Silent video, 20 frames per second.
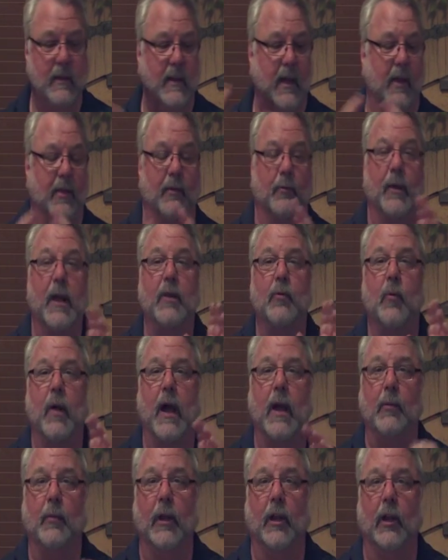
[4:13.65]
Now the red
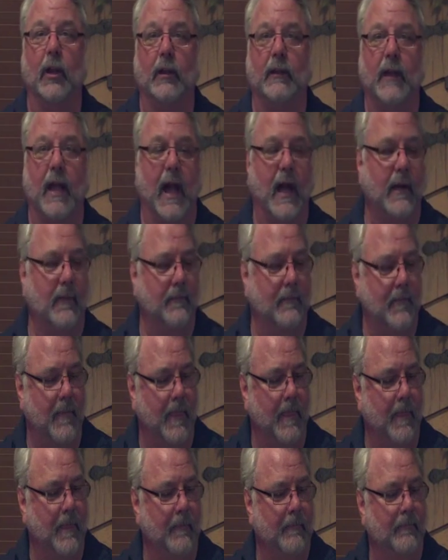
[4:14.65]
wine we looked at
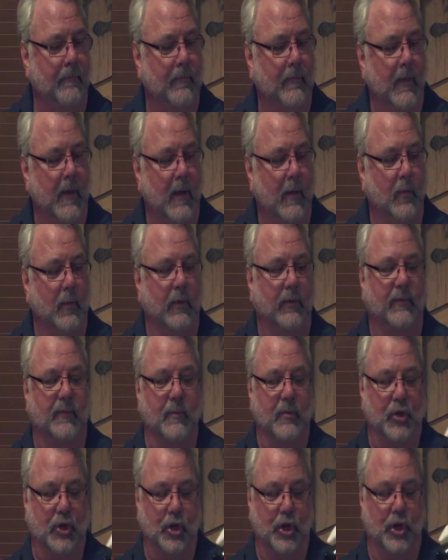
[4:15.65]
was
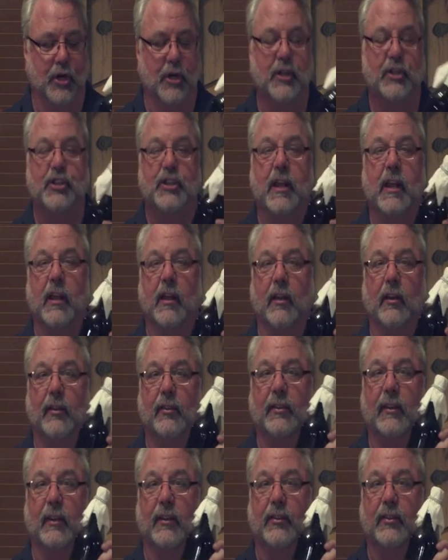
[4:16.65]
from Gurgich
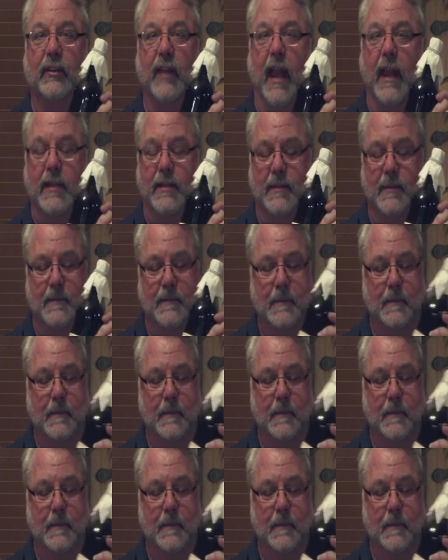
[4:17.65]
Hills Estate.